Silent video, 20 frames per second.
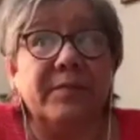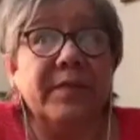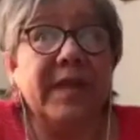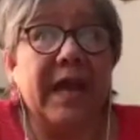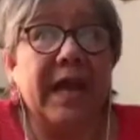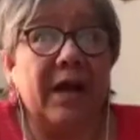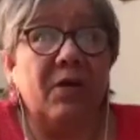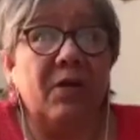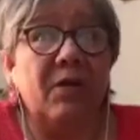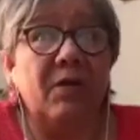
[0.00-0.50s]

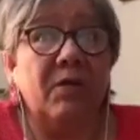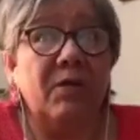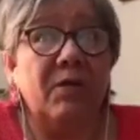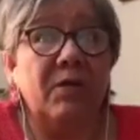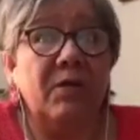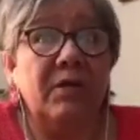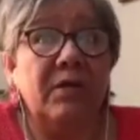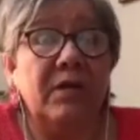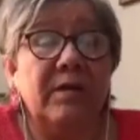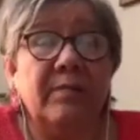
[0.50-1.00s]
now,
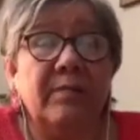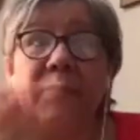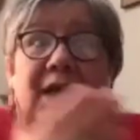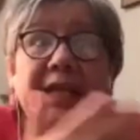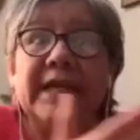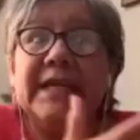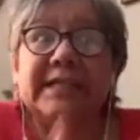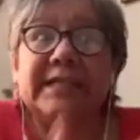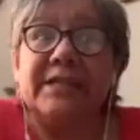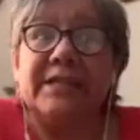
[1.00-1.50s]
but
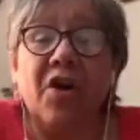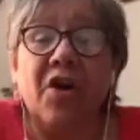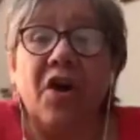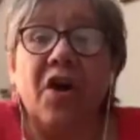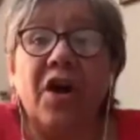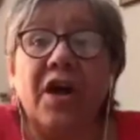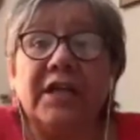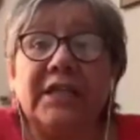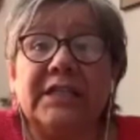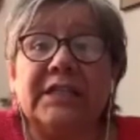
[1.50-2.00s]
he's
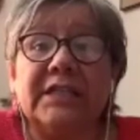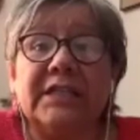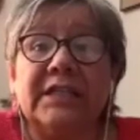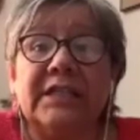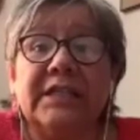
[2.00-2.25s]
not.